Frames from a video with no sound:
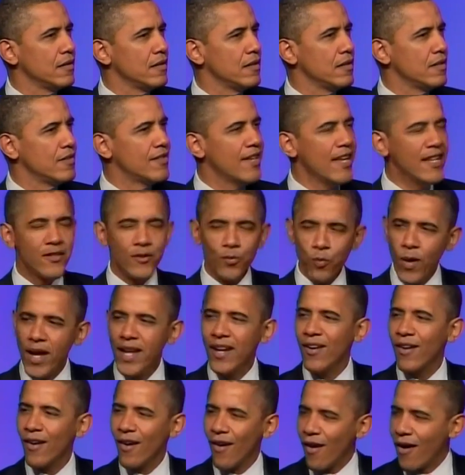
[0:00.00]
Since
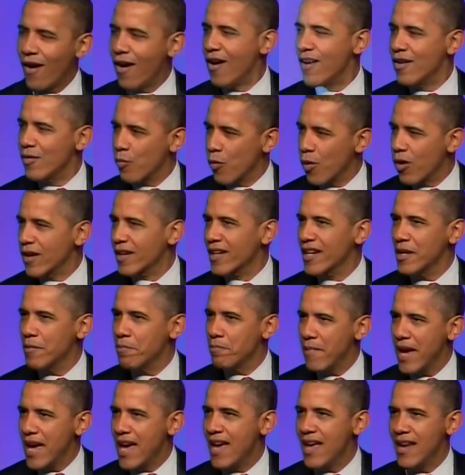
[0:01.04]
when are
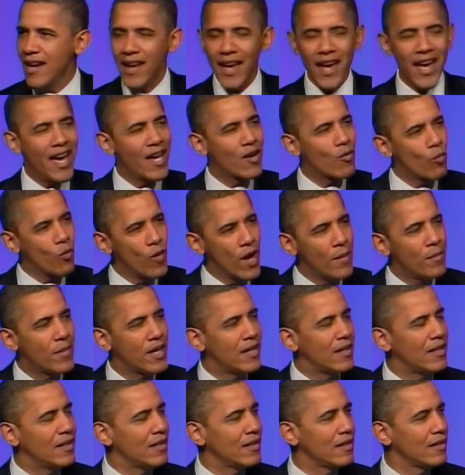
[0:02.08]
hard-working men and
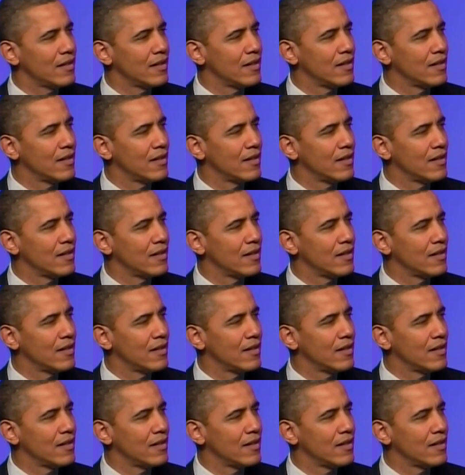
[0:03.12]
women